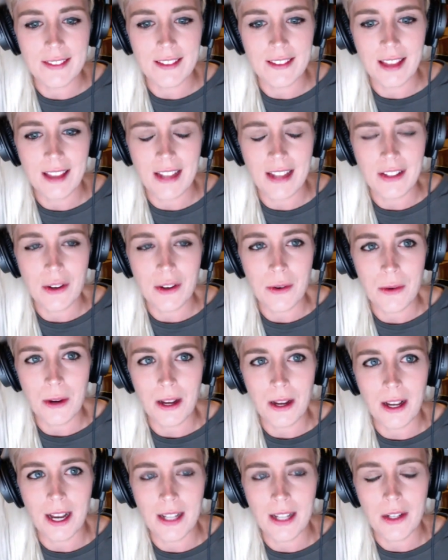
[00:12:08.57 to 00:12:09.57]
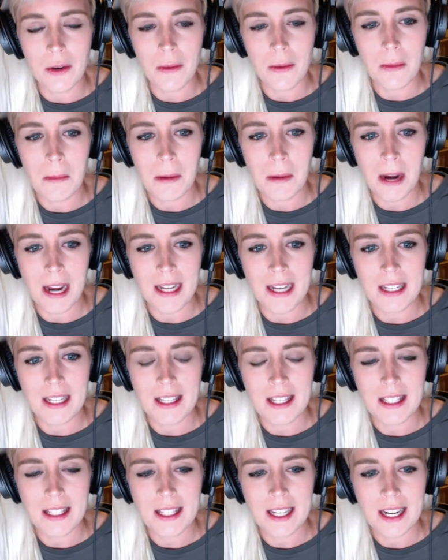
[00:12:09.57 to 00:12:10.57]
don't remember
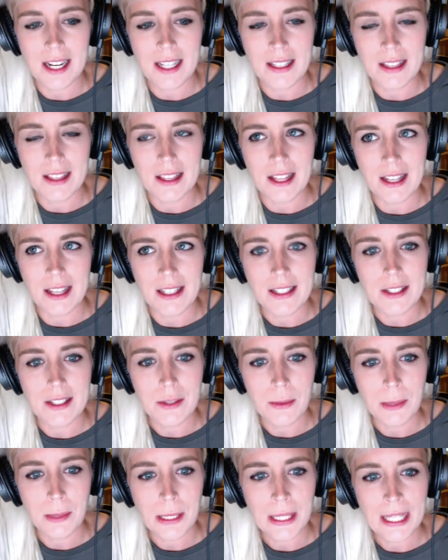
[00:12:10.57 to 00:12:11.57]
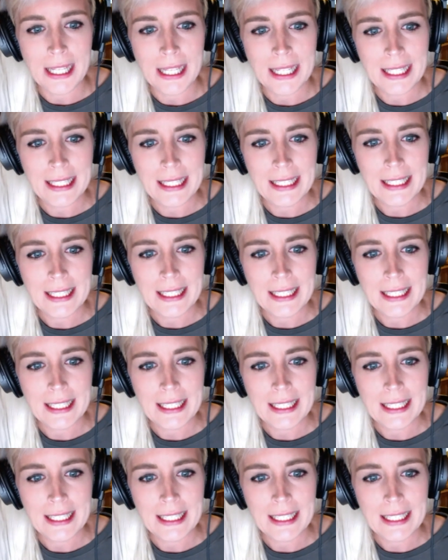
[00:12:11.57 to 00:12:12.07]
anything that I liked really.